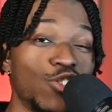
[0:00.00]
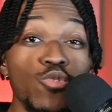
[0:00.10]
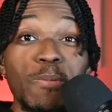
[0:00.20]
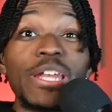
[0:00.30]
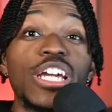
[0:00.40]

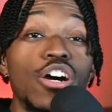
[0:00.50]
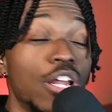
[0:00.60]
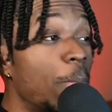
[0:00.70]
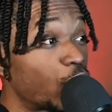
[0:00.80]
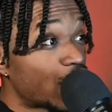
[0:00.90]
who's been good.
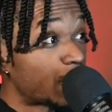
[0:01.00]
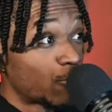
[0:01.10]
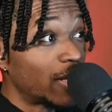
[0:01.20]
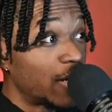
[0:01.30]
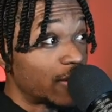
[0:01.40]
Porzingis been
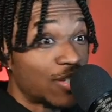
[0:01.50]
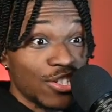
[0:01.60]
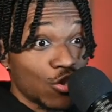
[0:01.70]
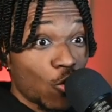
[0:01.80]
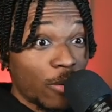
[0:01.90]
really good this
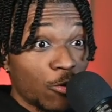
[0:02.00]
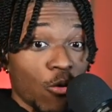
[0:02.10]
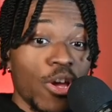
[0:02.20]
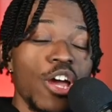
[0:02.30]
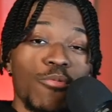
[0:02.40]
season. Don't get me wrong.